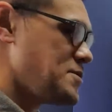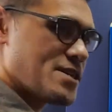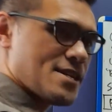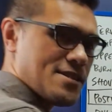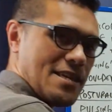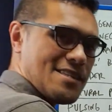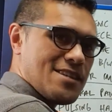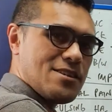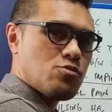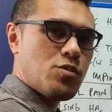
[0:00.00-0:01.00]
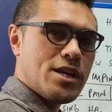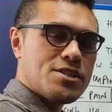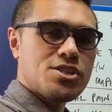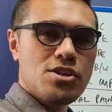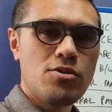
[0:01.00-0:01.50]
can start to get these weird
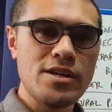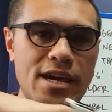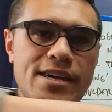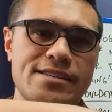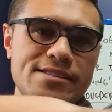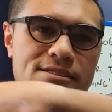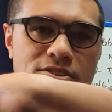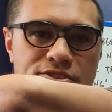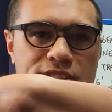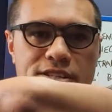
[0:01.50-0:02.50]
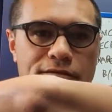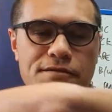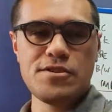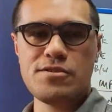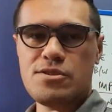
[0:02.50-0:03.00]
shoulder aches, lots of
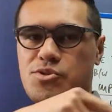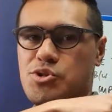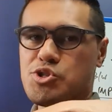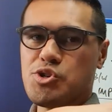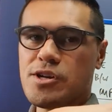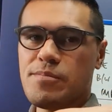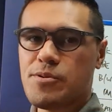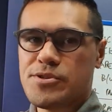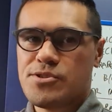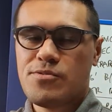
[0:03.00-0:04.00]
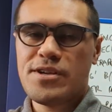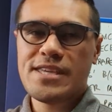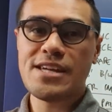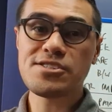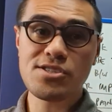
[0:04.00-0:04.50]
different sort of trigger points around
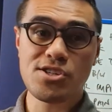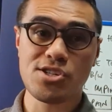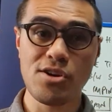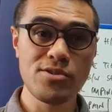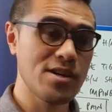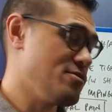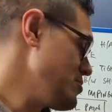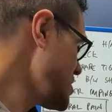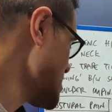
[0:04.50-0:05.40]
the edges of the shoulder, really